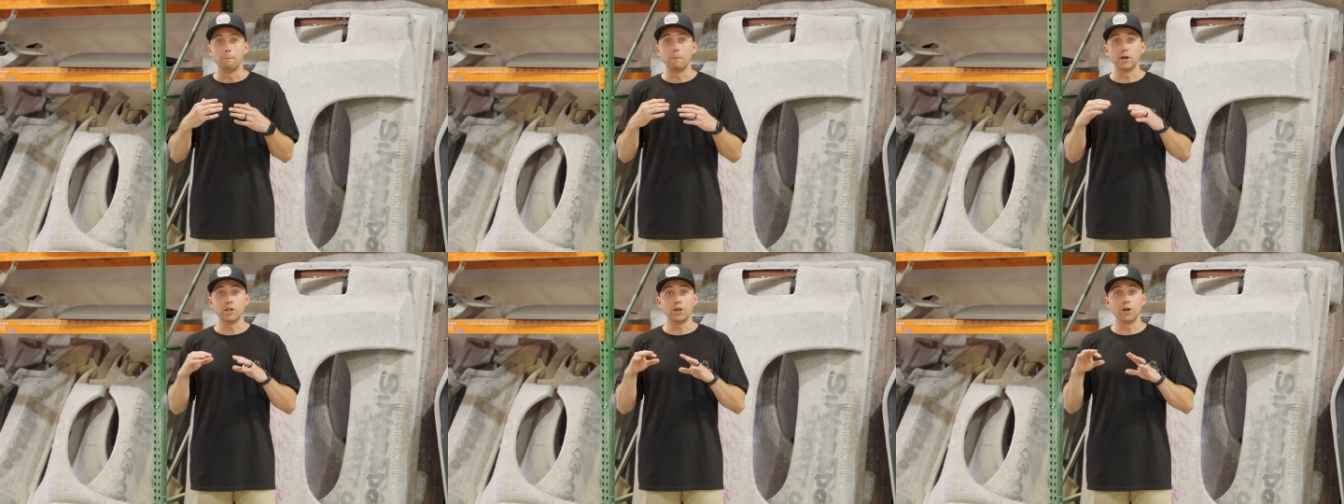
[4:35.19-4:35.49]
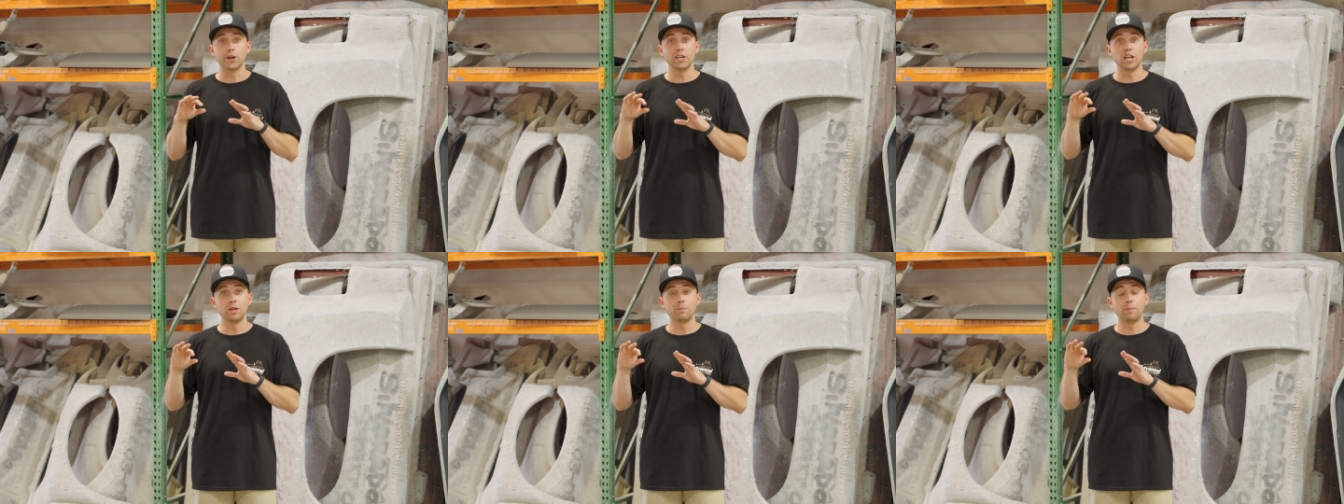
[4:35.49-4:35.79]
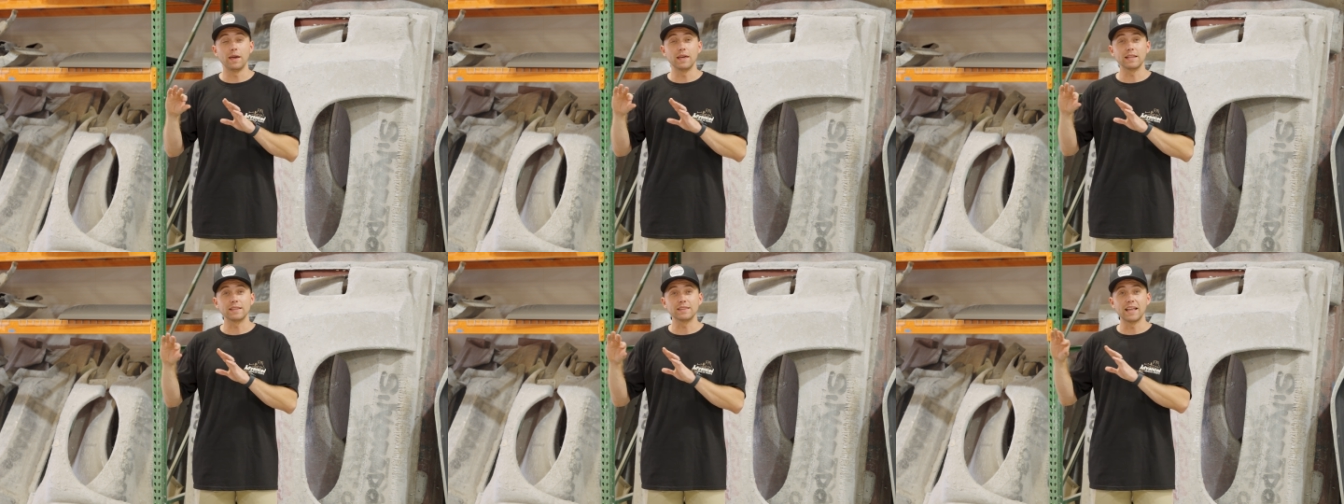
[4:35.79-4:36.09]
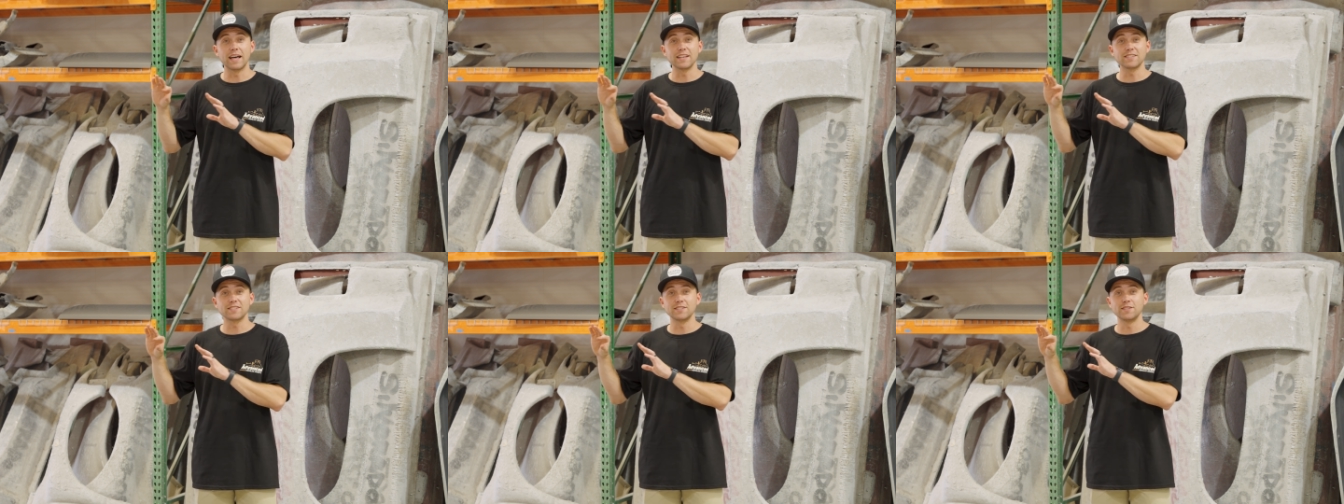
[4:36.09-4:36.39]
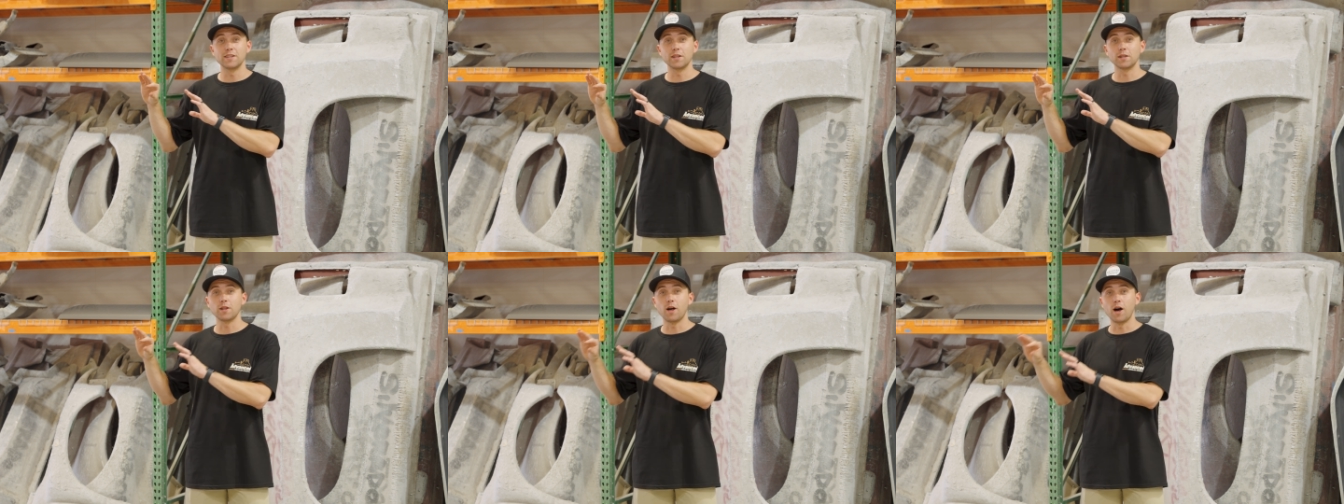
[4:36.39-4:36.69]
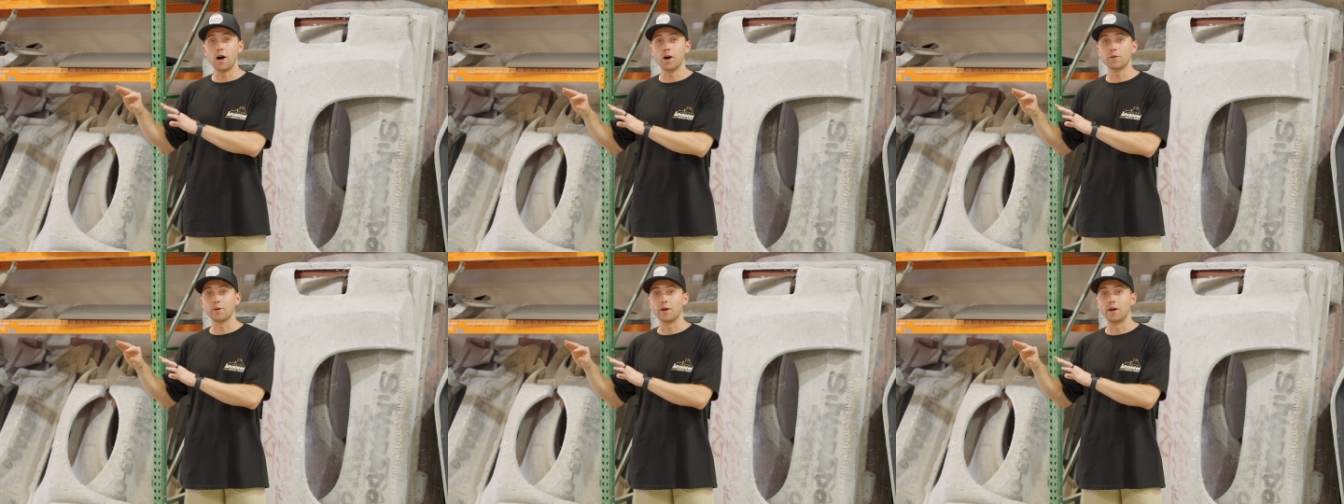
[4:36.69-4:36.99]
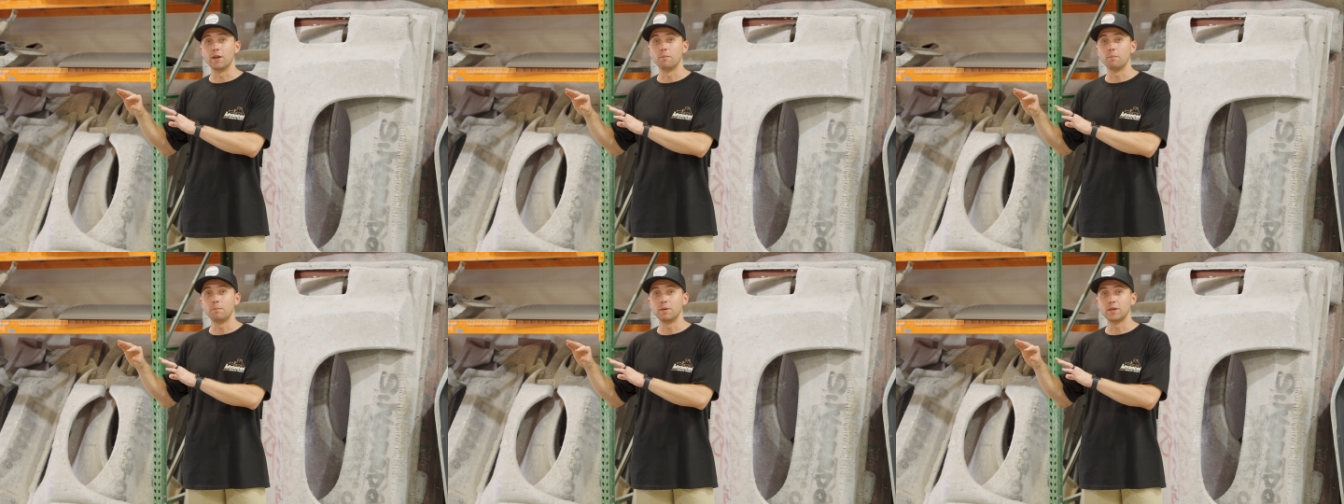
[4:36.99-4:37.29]
but you're going to pay less in the long
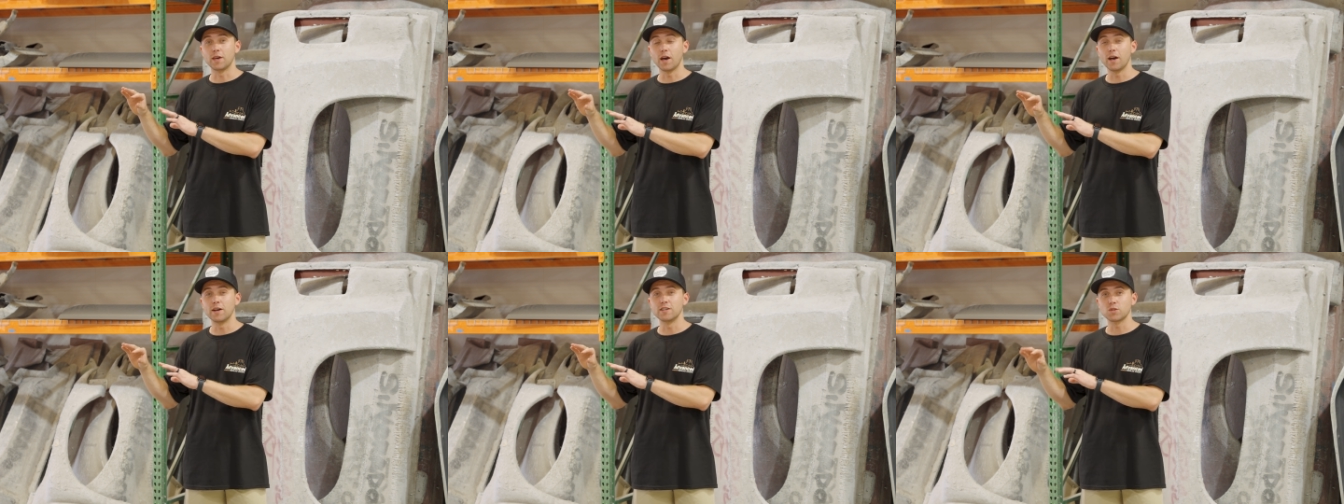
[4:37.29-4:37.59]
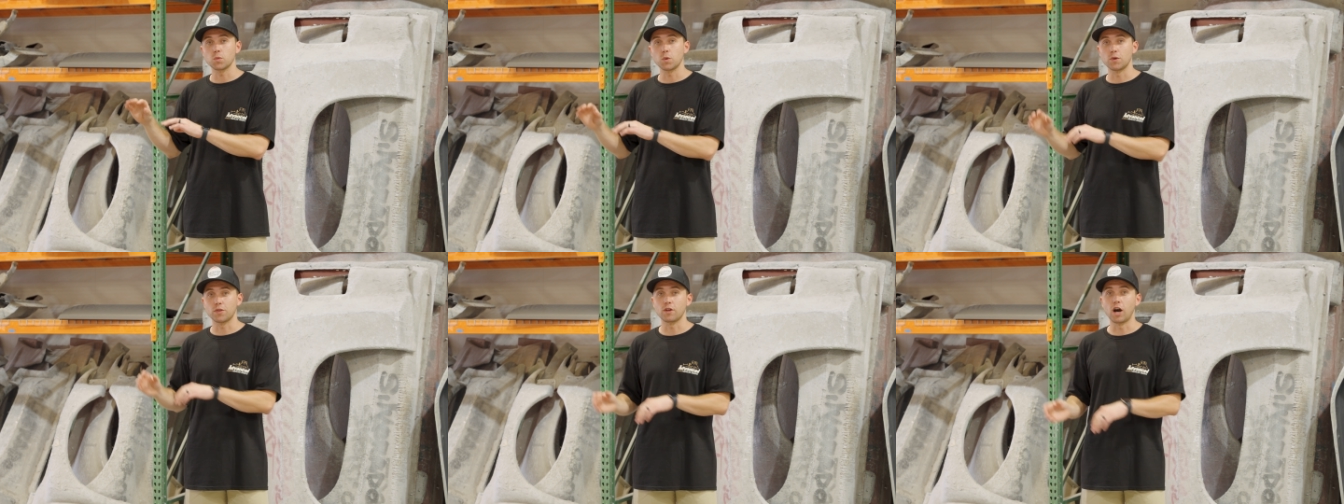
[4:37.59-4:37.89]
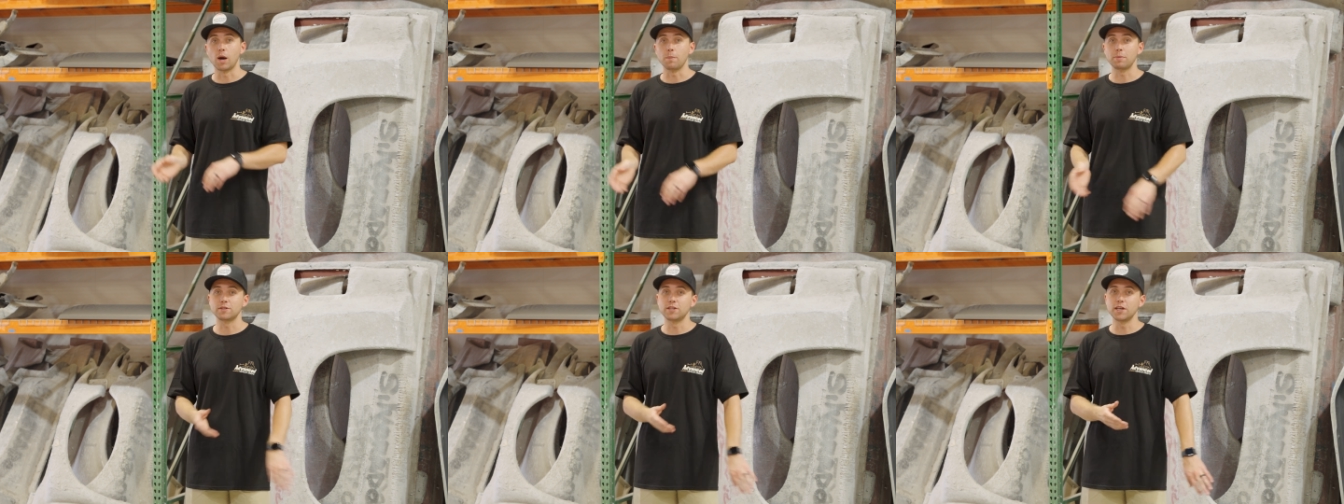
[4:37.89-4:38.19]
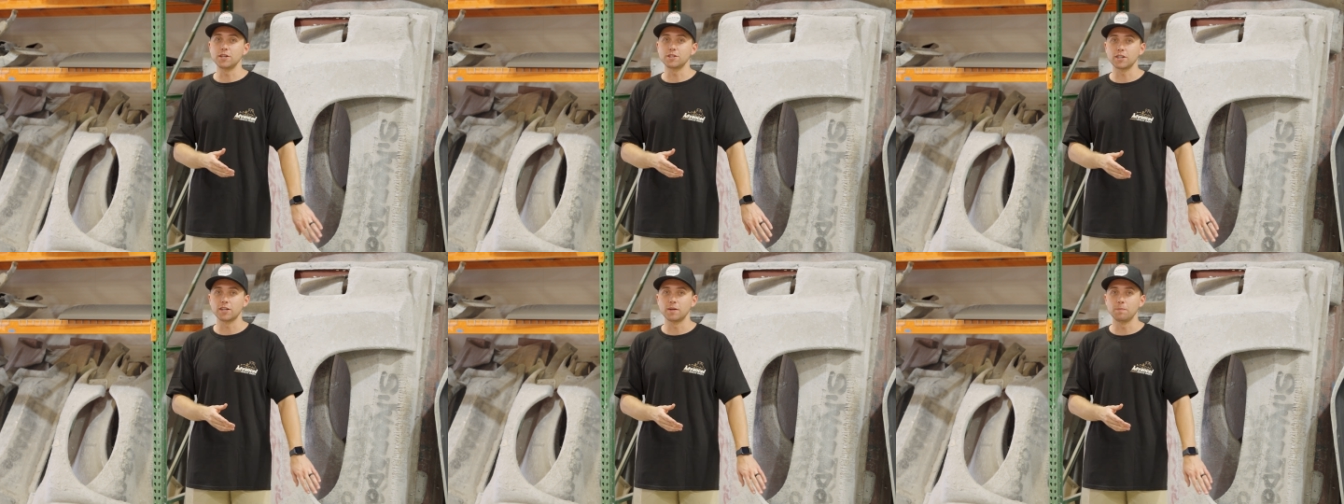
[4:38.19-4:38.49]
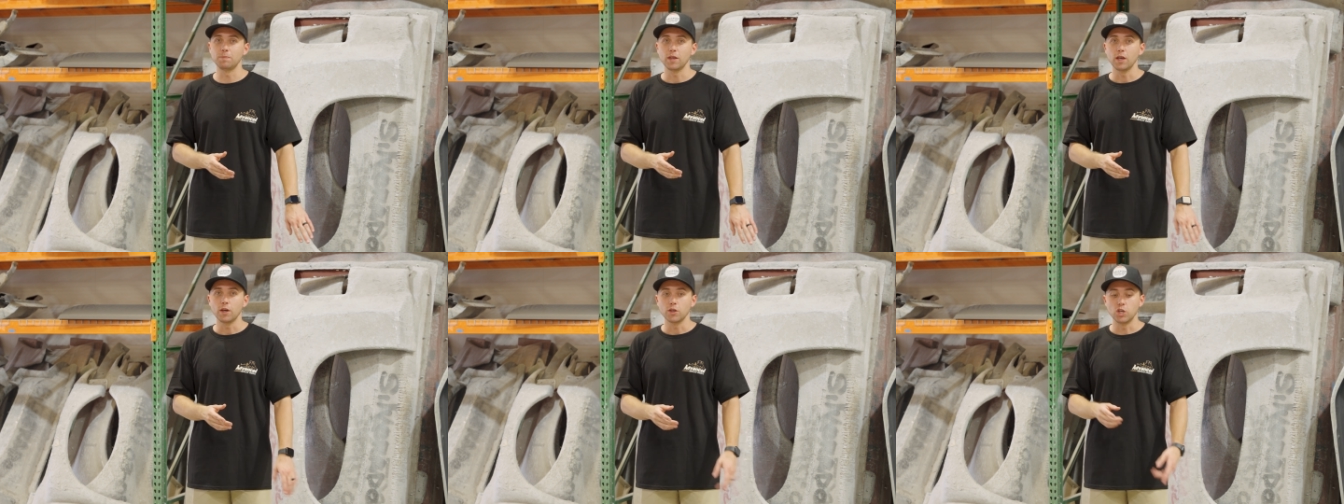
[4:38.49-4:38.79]
run because with competition,